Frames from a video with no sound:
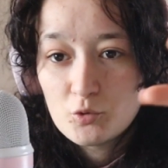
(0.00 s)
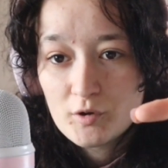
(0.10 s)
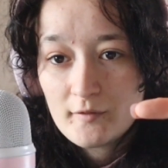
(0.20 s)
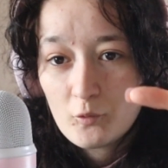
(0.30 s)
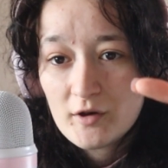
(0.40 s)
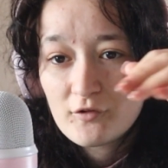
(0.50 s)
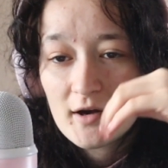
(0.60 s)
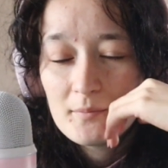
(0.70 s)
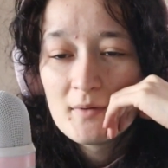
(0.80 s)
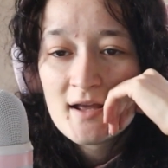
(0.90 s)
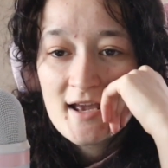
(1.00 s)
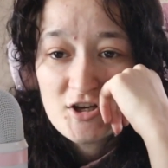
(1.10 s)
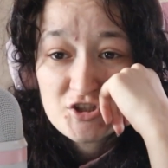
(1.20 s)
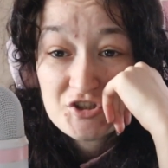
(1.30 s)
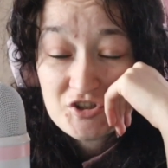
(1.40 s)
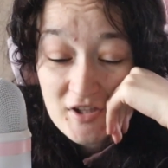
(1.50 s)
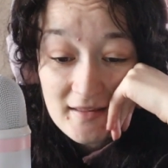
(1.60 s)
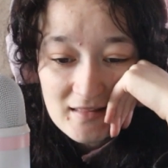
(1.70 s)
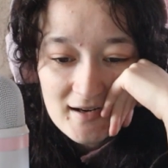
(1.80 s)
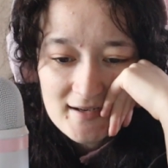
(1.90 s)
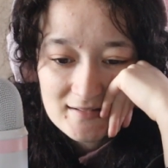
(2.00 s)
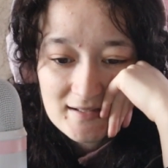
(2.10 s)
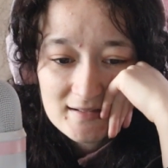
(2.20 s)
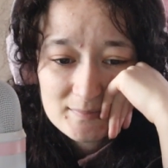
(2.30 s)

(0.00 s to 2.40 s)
would wait for him and just stay there and like